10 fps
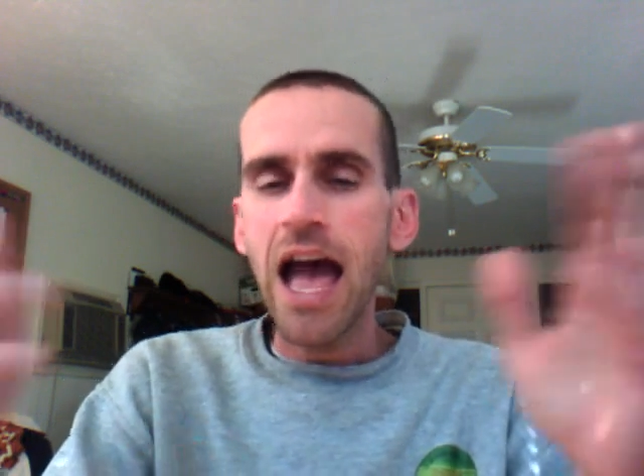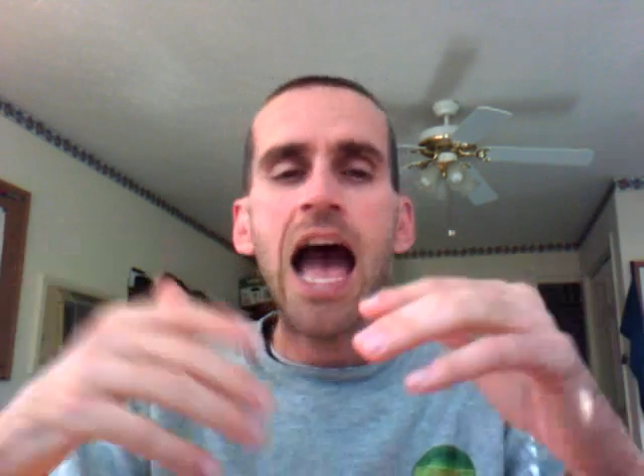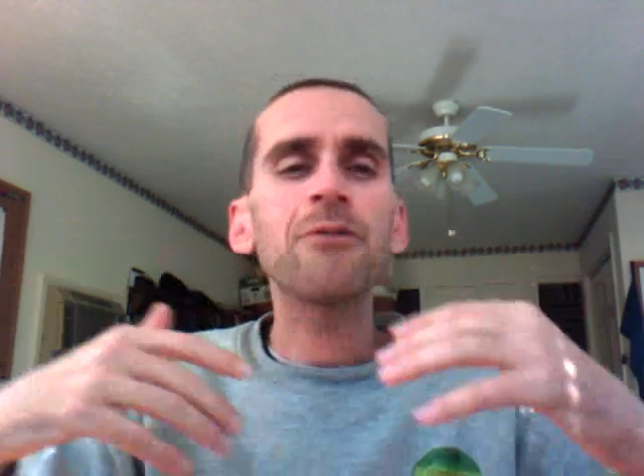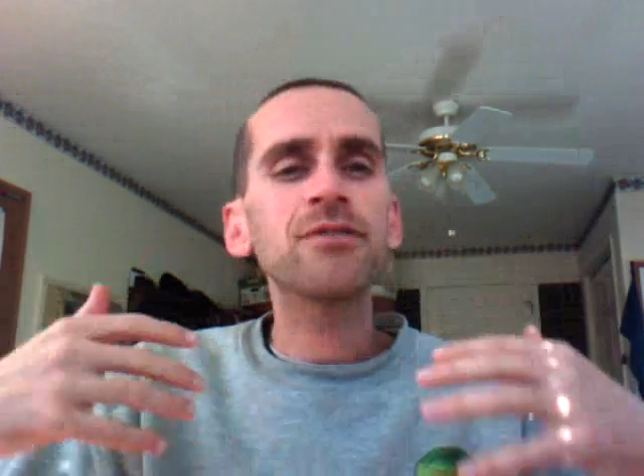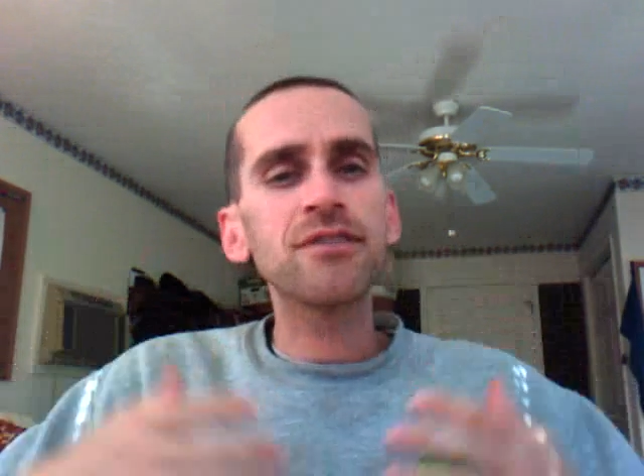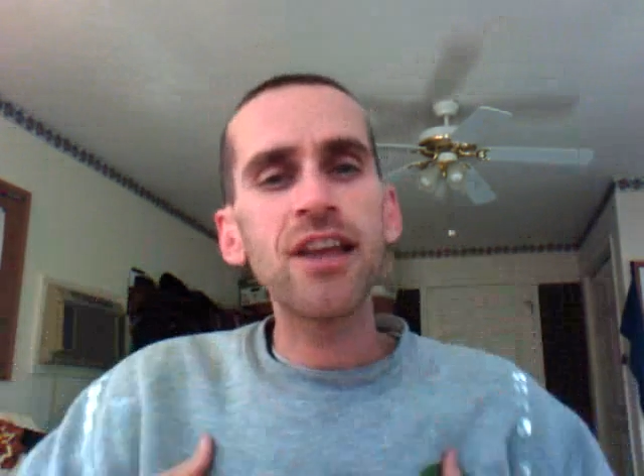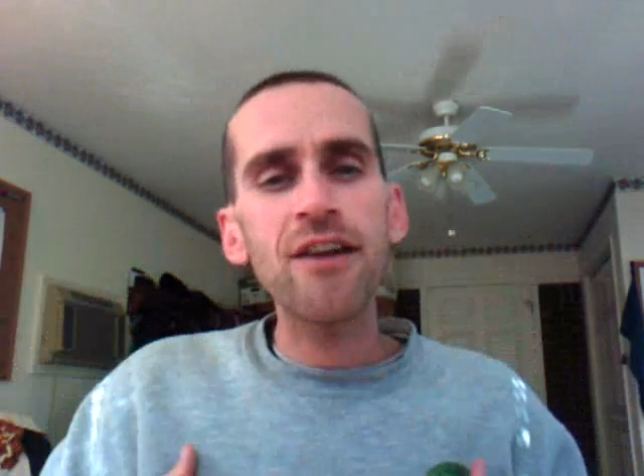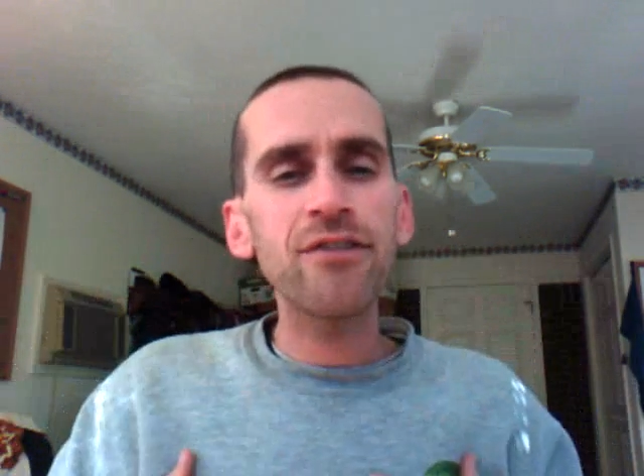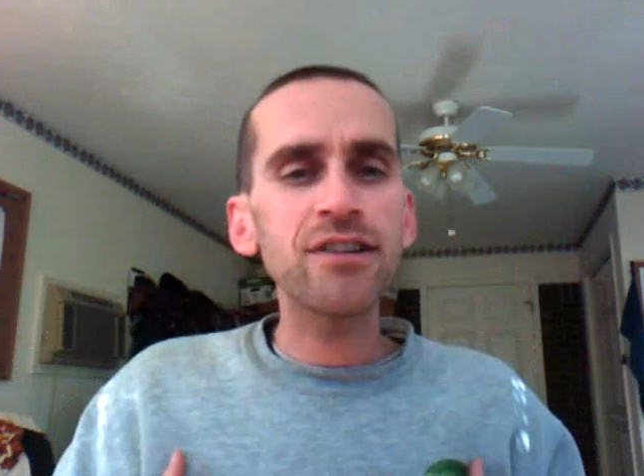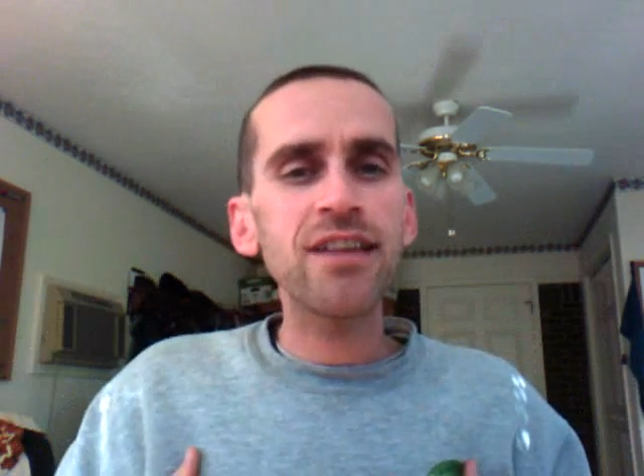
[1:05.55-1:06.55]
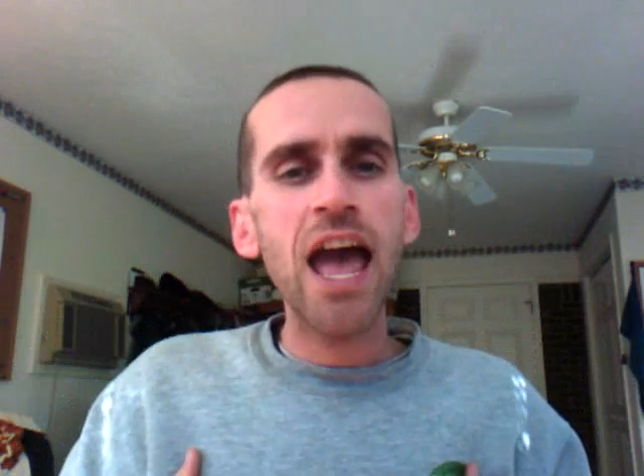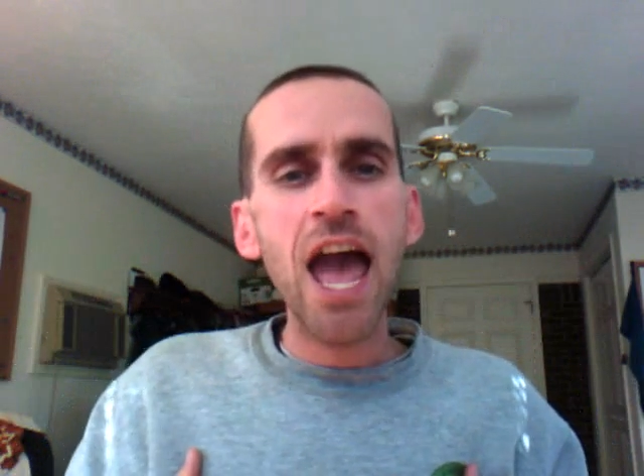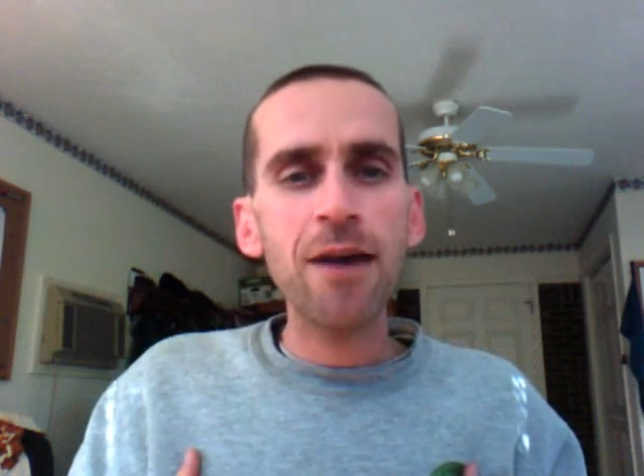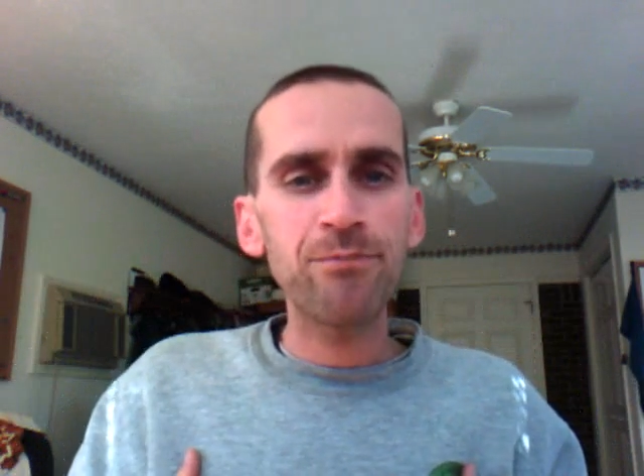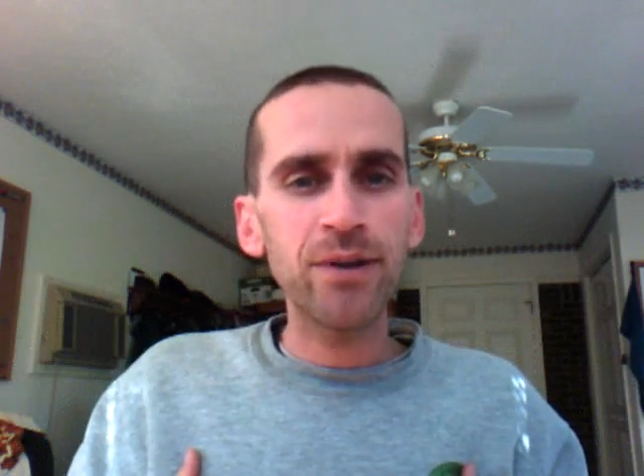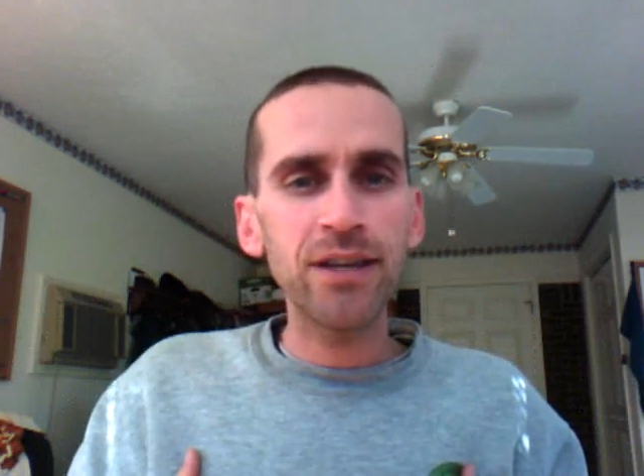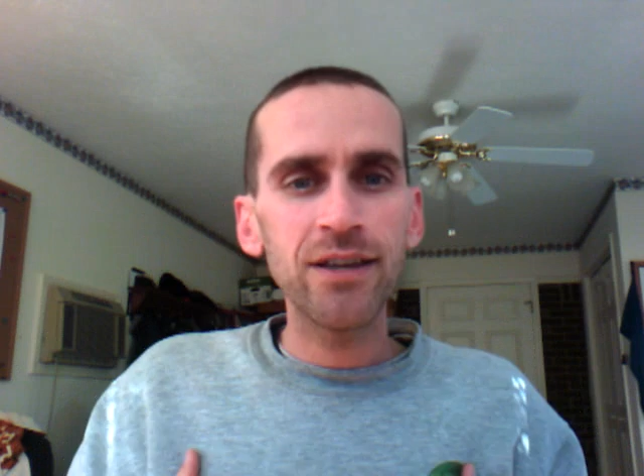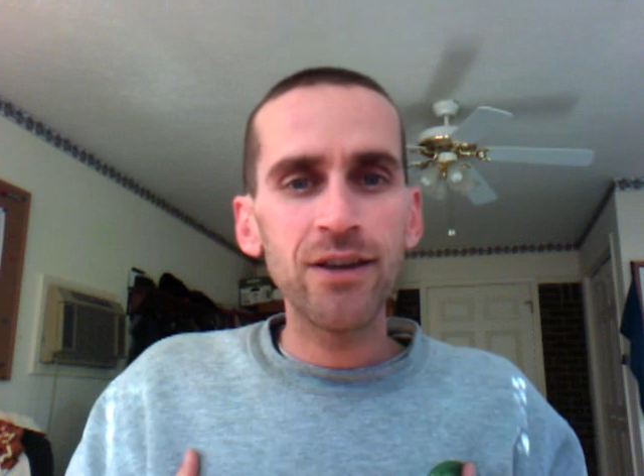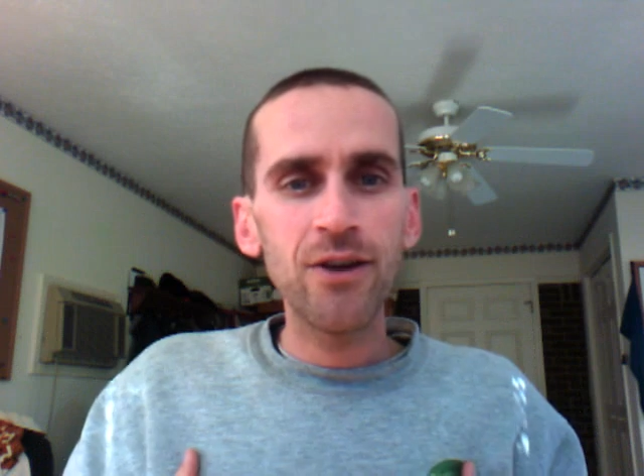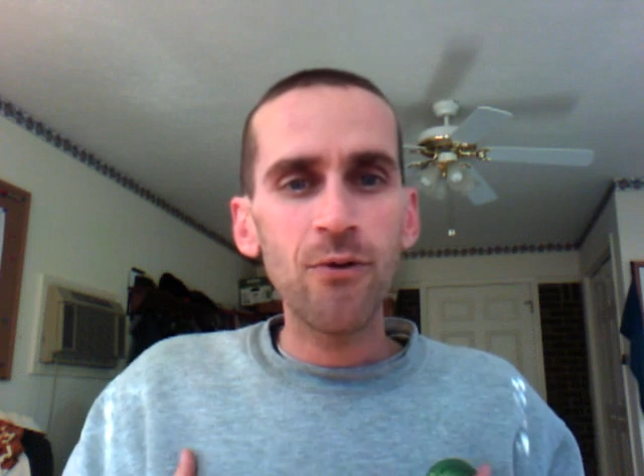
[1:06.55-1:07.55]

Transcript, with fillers: I was never as happy